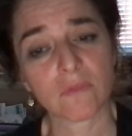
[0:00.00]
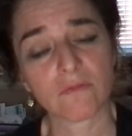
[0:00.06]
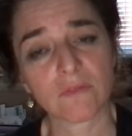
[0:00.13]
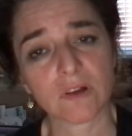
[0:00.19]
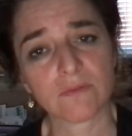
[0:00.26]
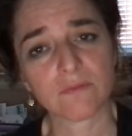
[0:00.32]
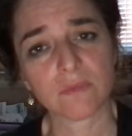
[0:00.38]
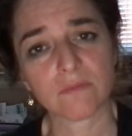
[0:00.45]

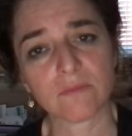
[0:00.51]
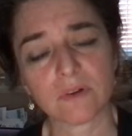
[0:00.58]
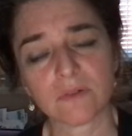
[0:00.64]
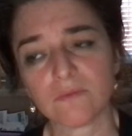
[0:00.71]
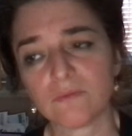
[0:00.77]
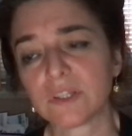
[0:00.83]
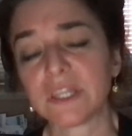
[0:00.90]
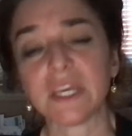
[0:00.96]
uh,
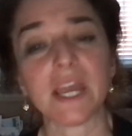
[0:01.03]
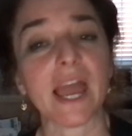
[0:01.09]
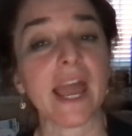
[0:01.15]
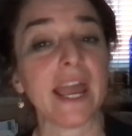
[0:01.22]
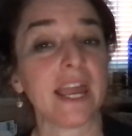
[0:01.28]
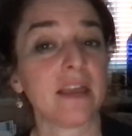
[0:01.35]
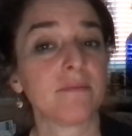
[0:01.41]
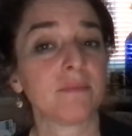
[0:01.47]
with the
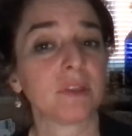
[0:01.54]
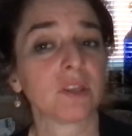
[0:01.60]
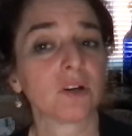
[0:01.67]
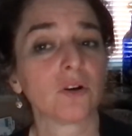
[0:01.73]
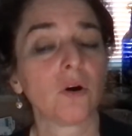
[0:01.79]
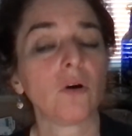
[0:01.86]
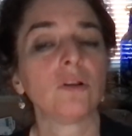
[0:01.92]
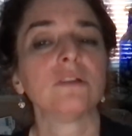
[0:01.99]
aim and the
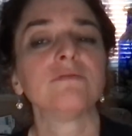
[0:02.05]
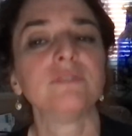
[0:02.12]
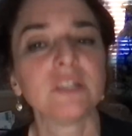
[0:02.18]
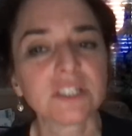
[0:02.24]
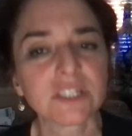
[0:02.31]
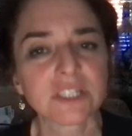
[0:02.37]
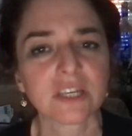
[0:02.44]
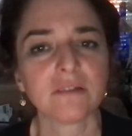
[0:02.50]
goal of,
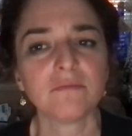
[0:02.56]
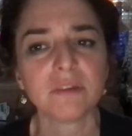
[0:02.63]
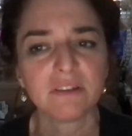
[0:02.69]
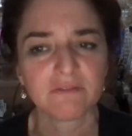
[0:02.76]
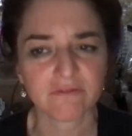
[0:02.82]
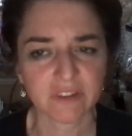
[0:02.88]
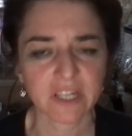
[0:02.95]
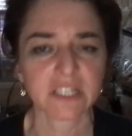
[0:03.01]
this can be
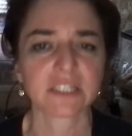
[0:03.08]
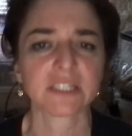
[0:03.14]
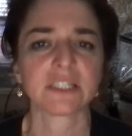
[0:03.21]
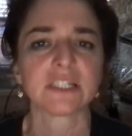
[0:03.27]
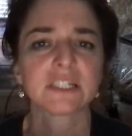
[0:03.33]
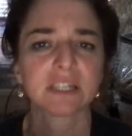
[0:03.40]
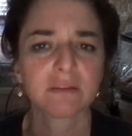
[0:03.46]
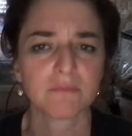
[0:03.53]
fixed,
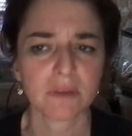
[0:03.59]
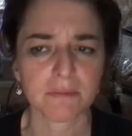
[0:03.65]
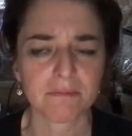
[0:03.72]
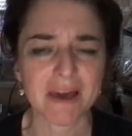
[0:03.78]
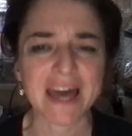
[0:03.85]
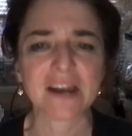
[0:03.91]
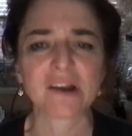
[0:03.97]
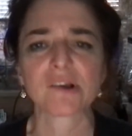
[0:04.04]
this can be
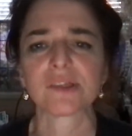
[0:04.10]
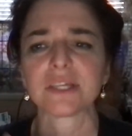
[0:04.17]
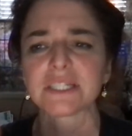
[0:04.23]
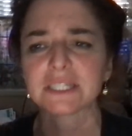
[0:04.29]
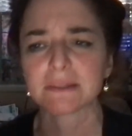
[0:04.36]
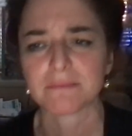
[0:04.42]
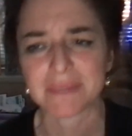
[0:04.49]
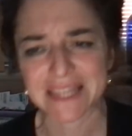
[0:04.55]
better,
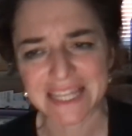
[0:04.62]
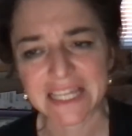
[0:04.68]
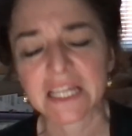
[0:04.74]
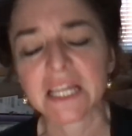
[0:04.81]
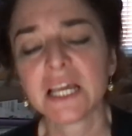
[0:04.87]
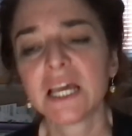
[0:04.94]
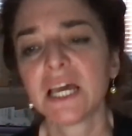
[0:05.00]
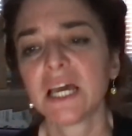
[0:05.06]
this can be
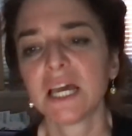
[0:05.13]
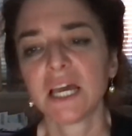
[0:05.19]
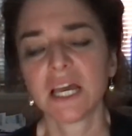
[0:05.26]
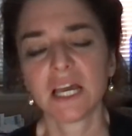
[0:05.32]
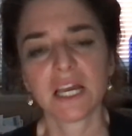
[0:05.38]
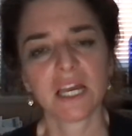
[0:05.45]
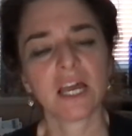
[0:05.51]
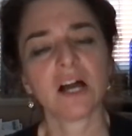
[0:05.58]
this.
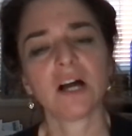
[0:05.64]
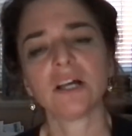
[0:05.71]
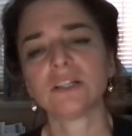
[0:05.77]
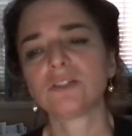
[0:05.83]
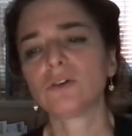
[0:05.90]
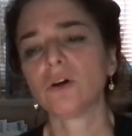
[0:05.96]
It's